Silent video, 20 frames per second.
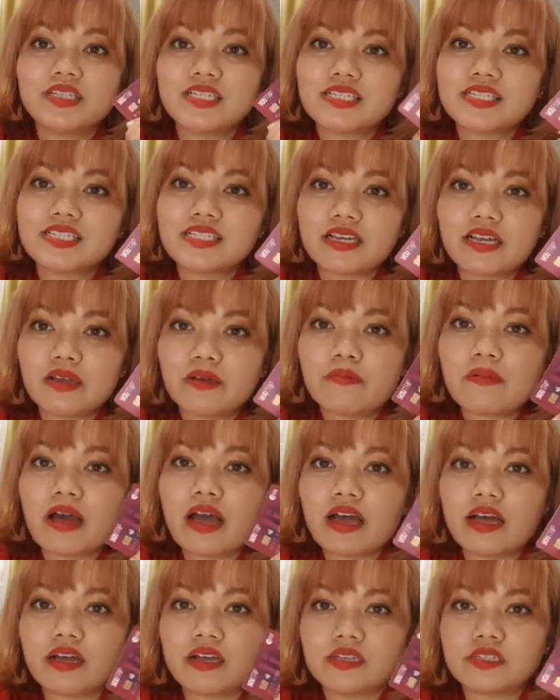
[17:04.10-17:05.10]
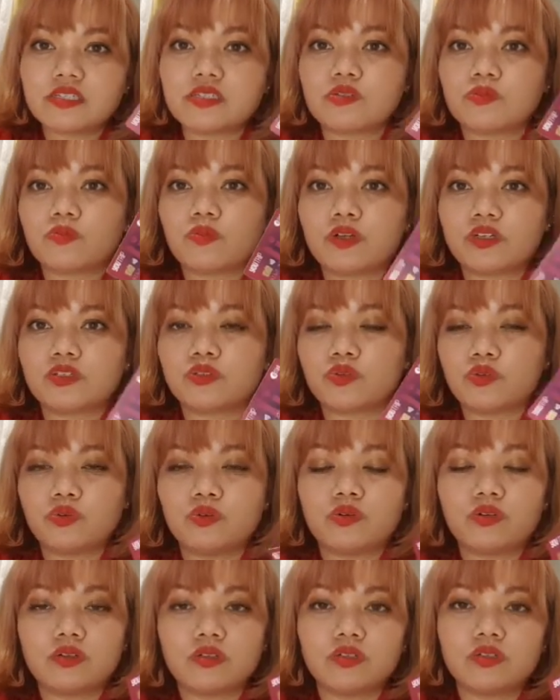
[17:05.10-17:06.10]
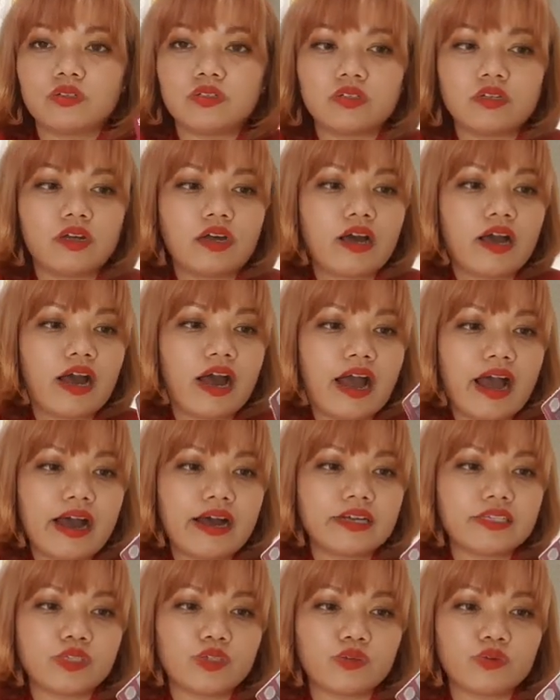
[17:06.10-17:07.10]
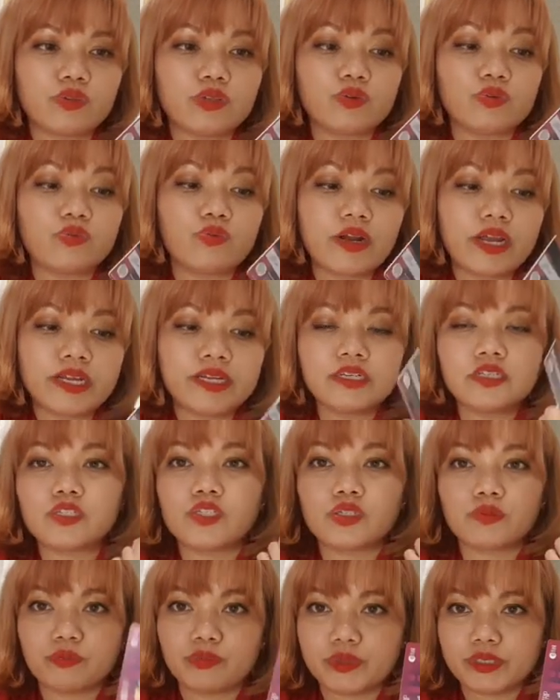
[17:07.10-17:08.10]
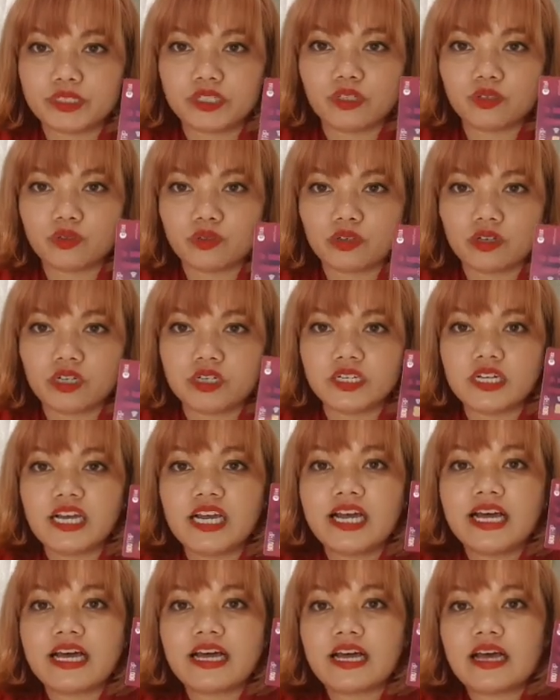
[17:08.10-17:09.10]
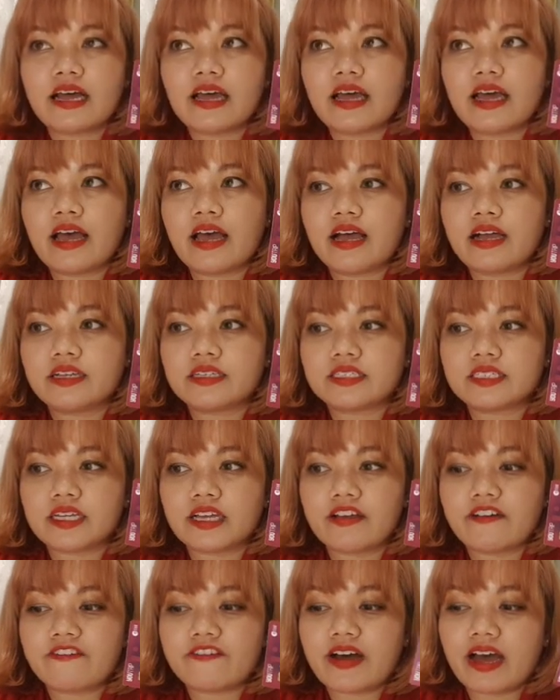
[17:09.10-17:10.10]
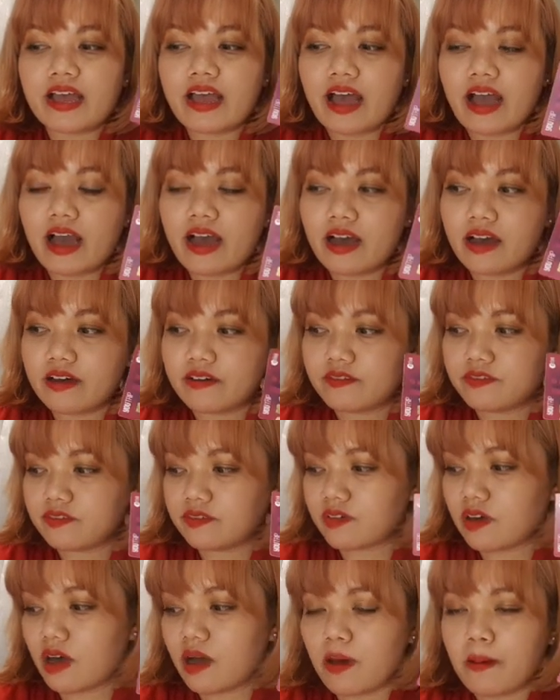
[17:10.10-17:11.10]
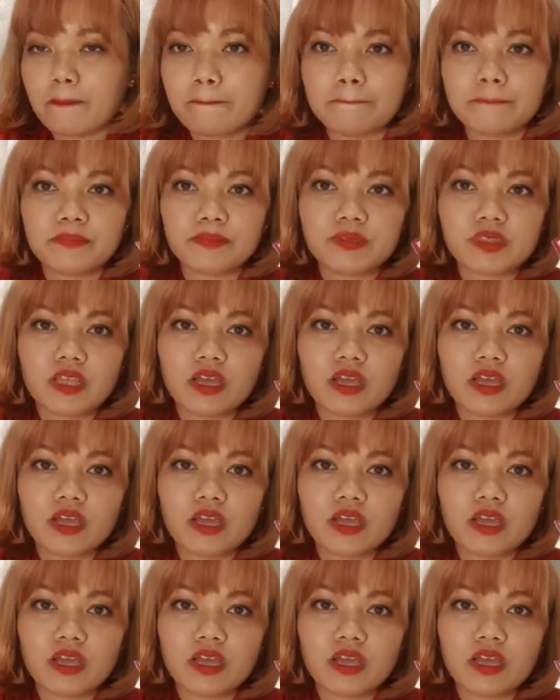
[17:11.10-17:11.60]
the same as what Google has so the rate is pretty good and if I have um,